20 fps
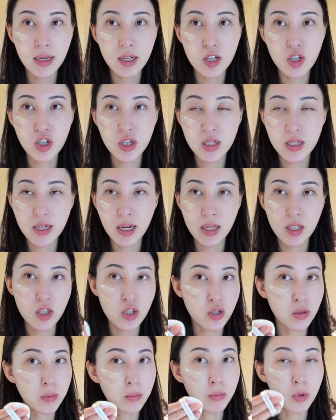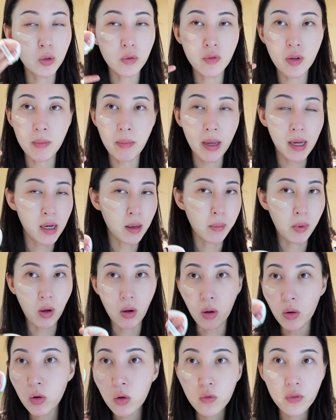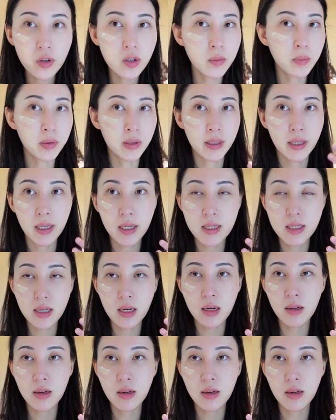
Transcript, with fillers: it just tends to move the makeup all over the place.